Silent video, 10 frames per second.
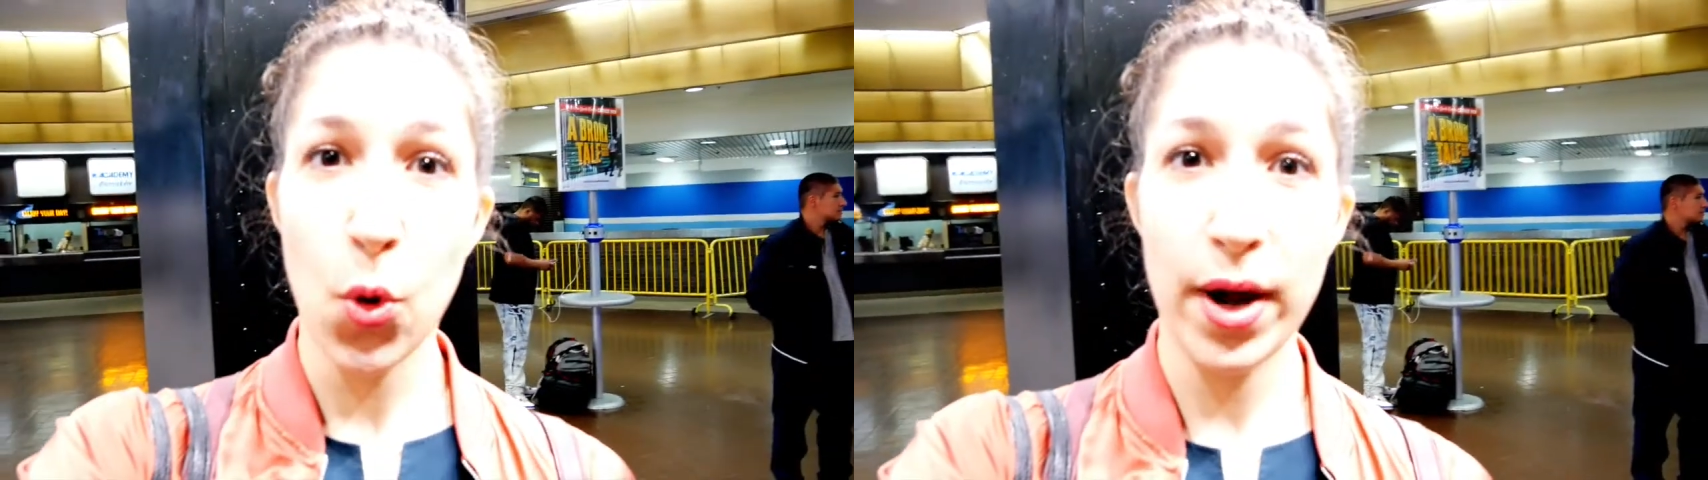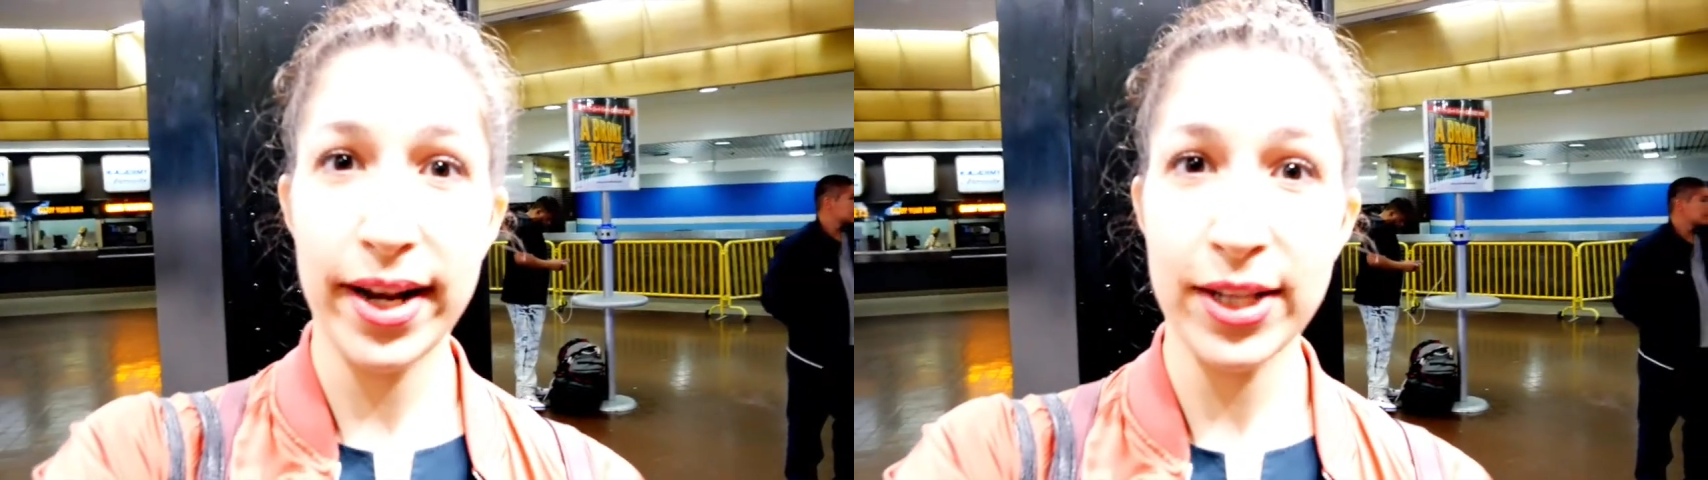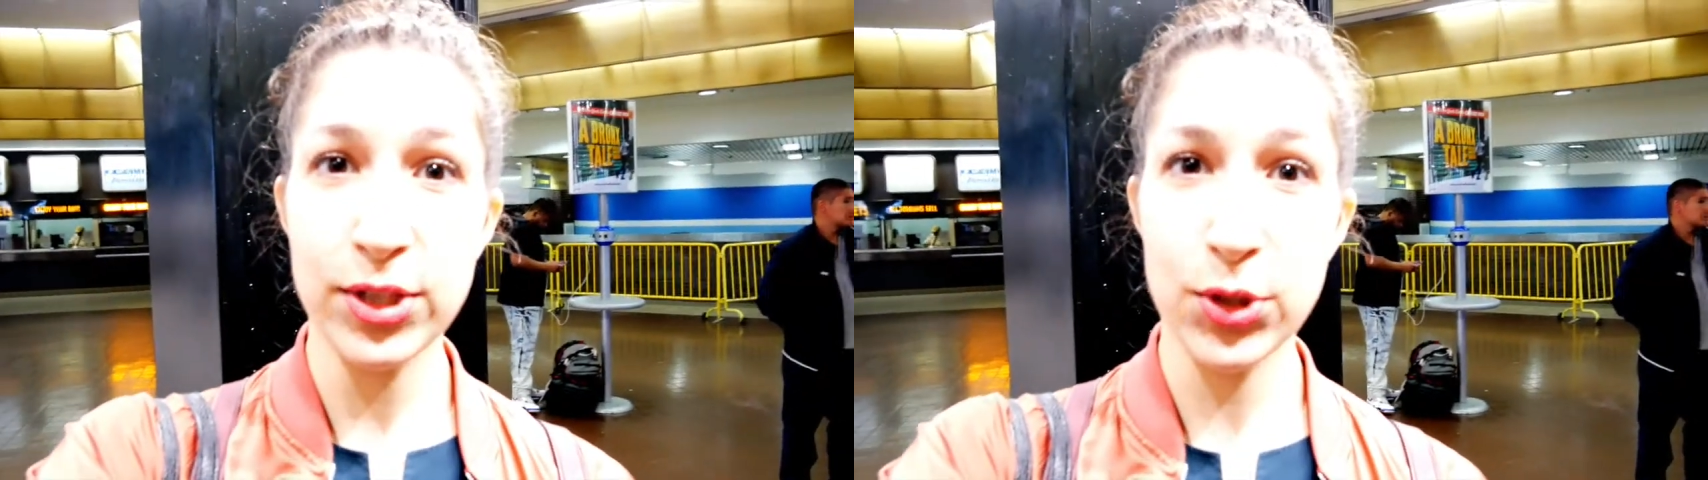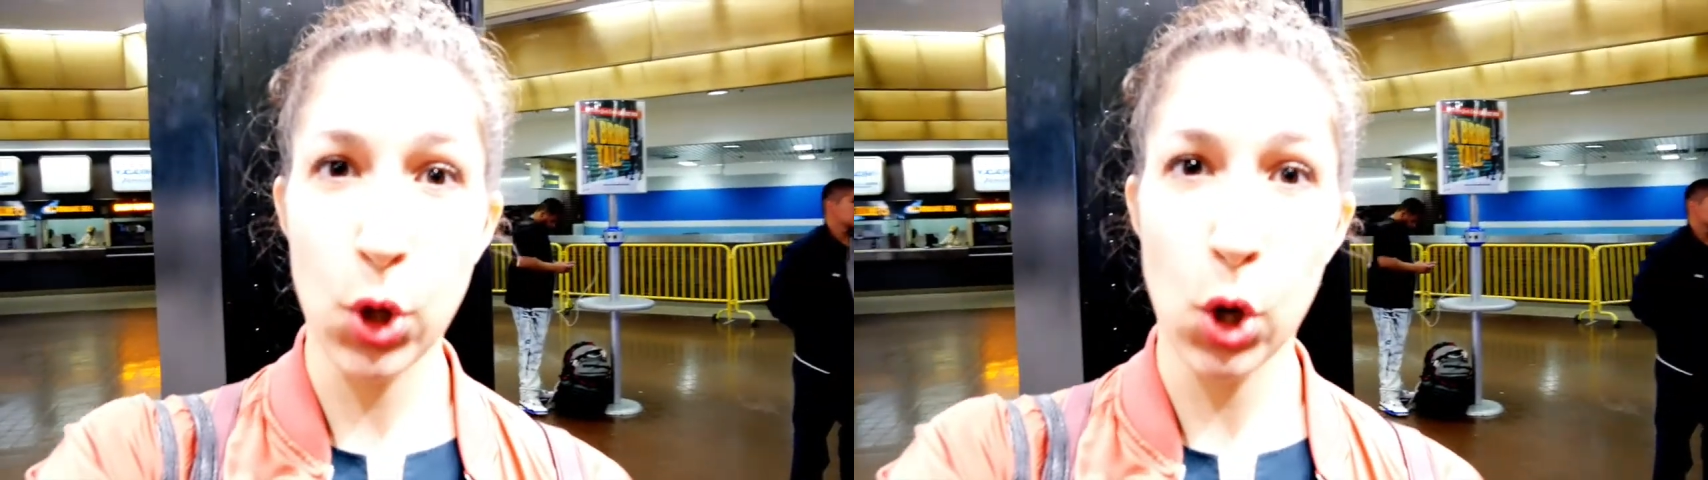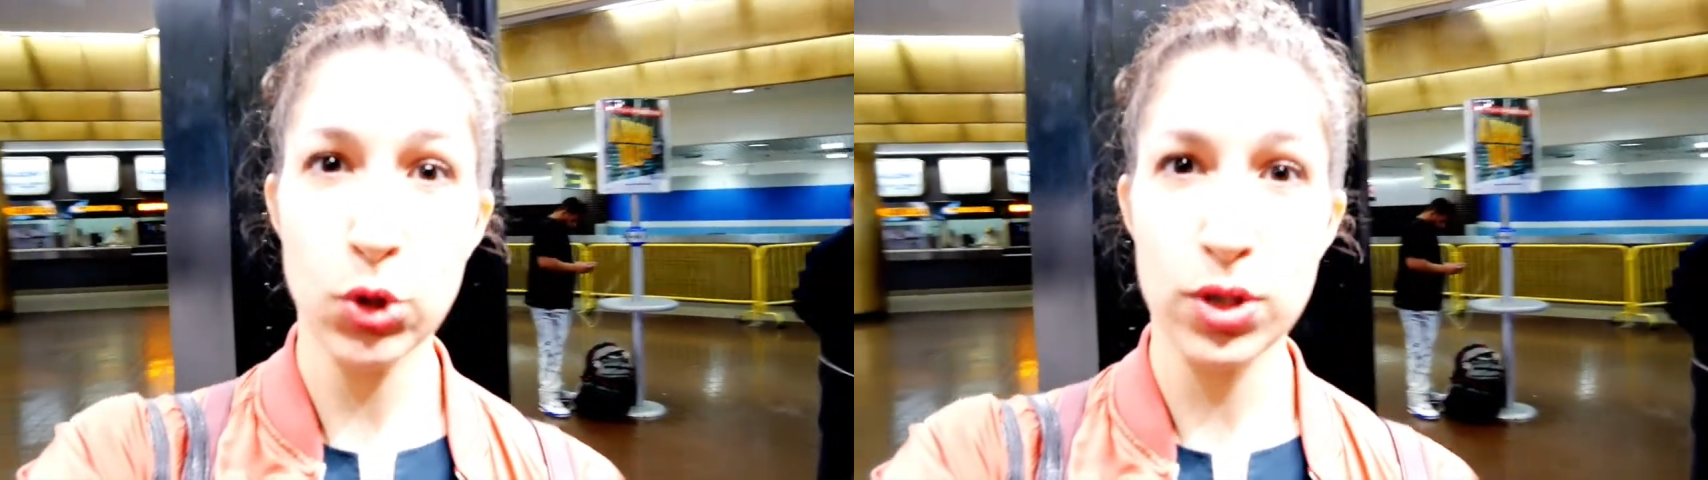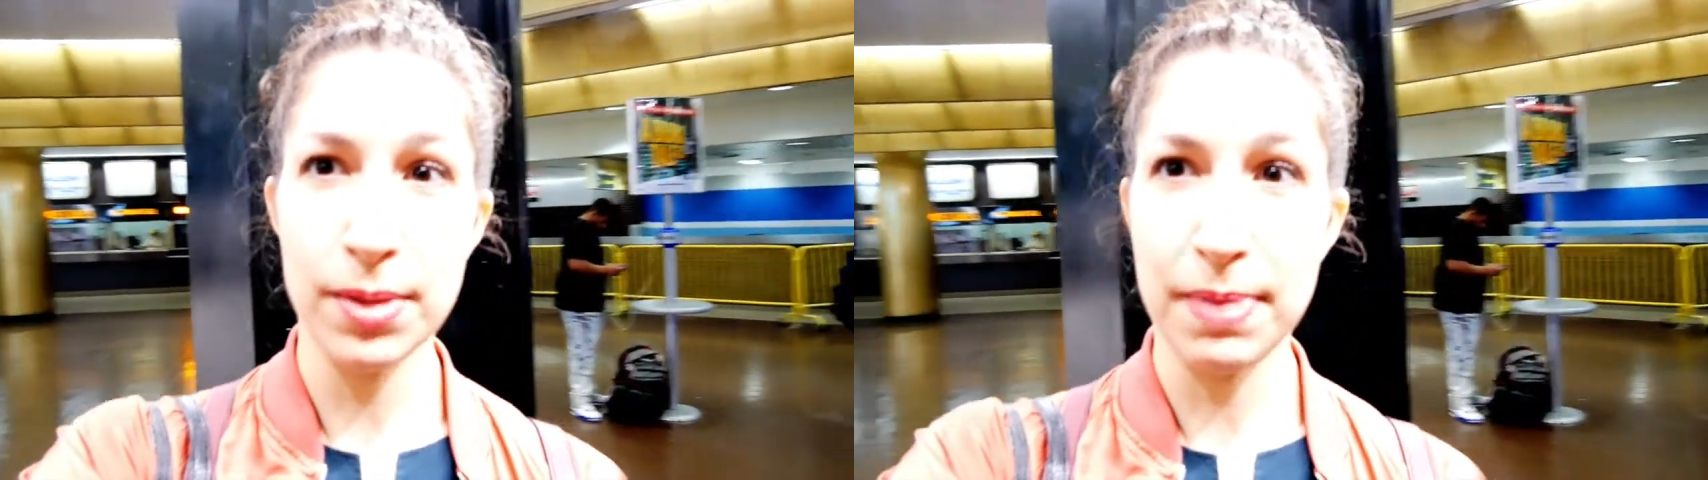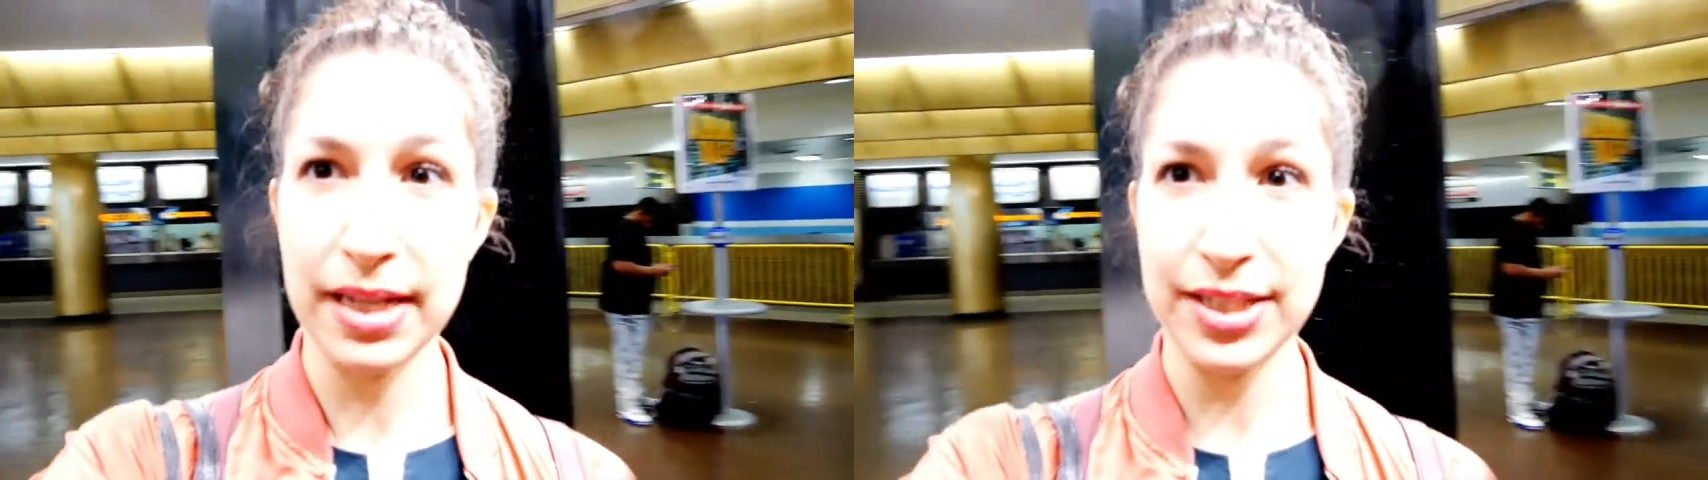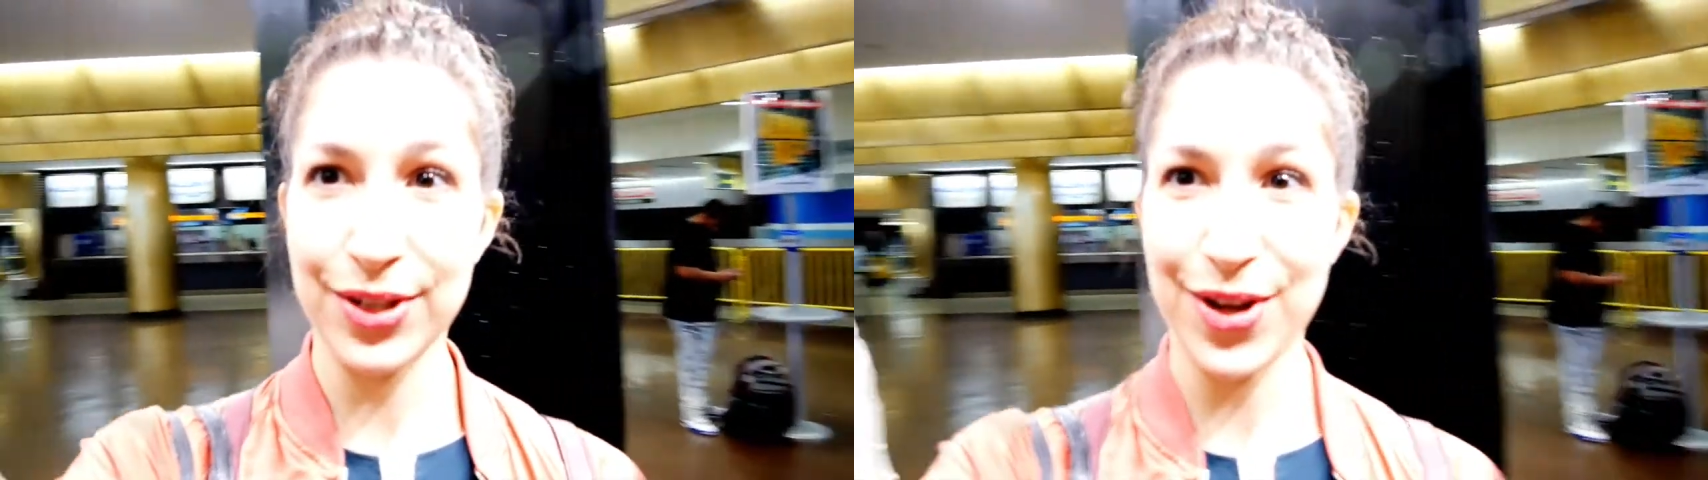waiting to go to the
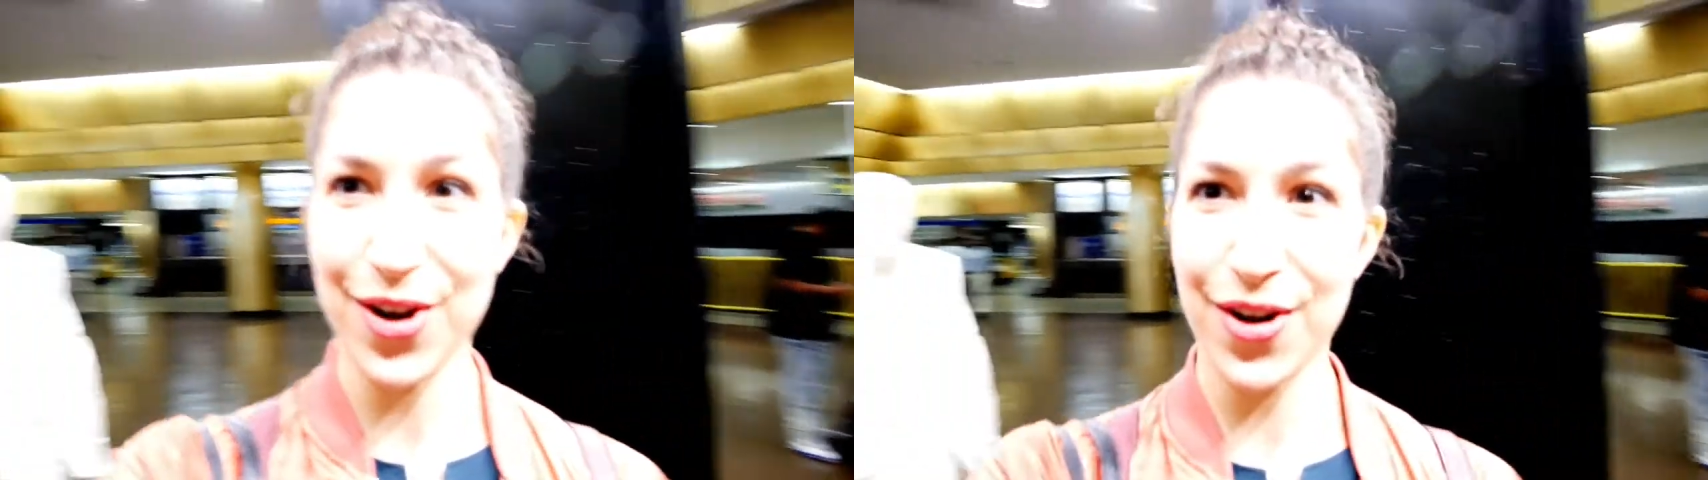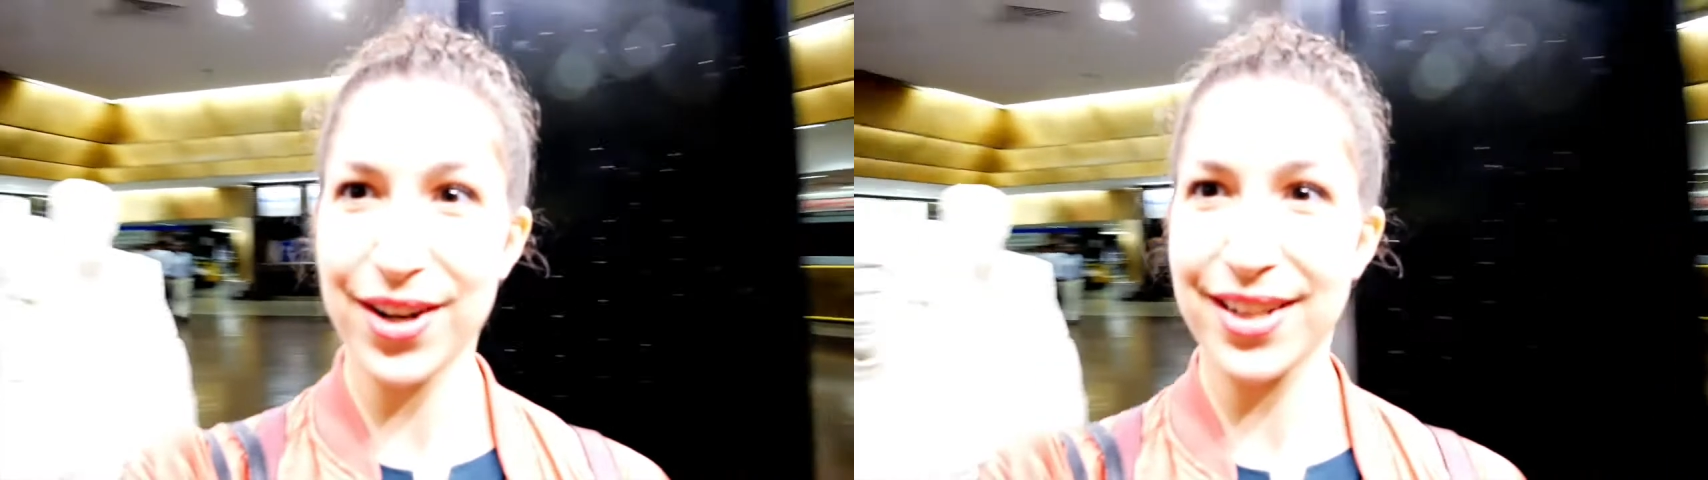bus in New York.